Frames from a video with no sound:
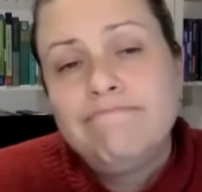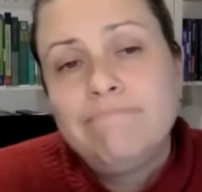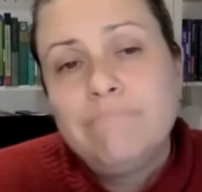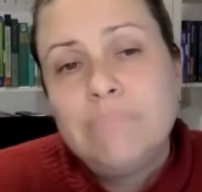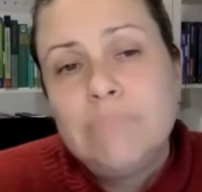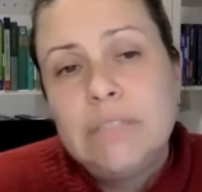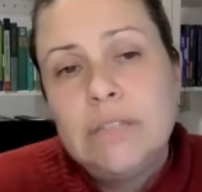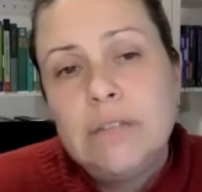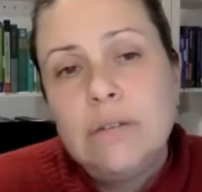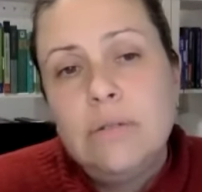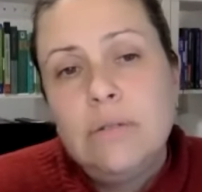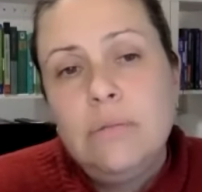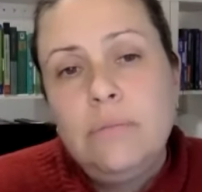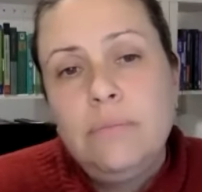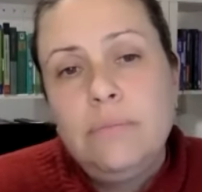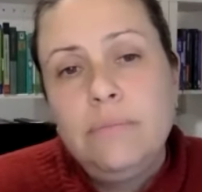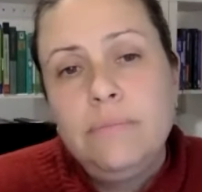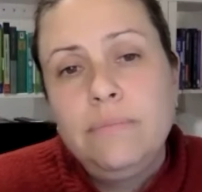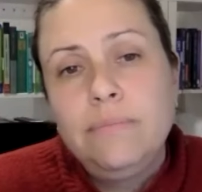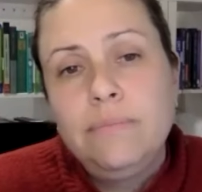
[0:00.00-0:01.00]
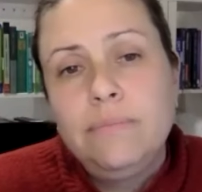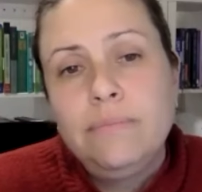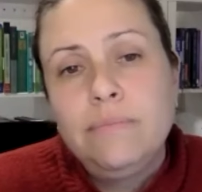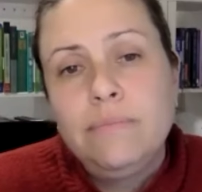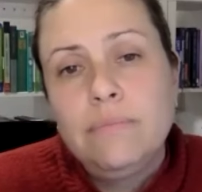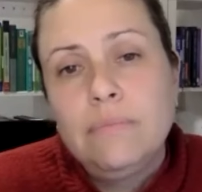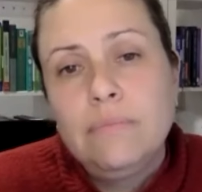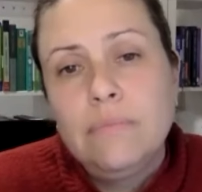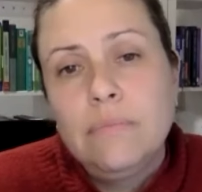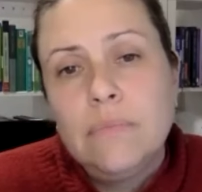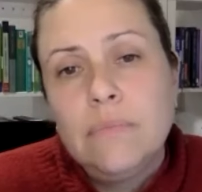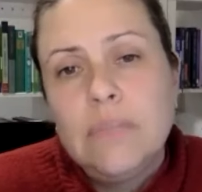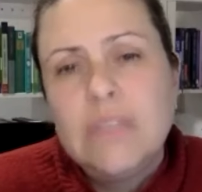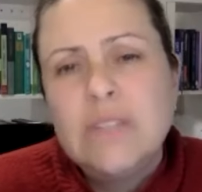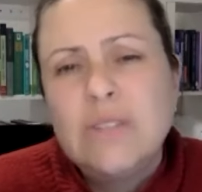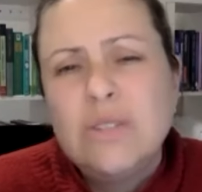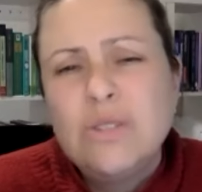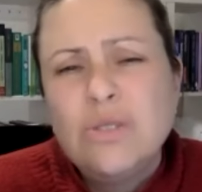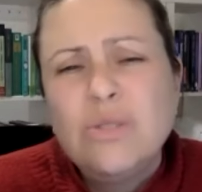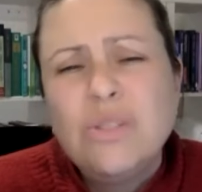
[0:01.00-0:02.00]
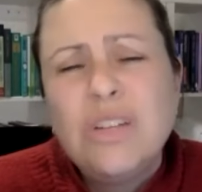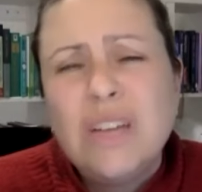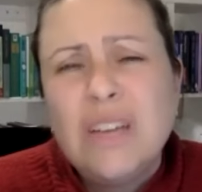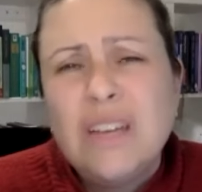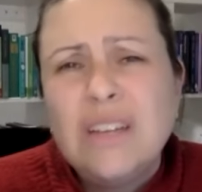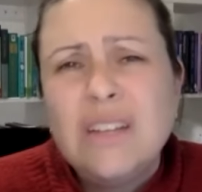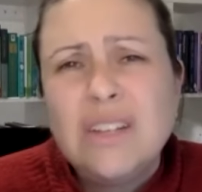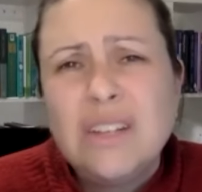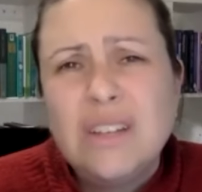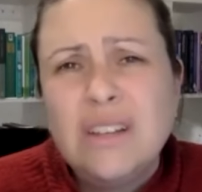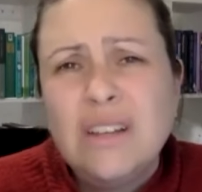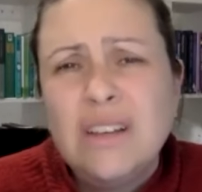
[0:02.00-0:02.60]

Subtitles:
So, because they're so challenging.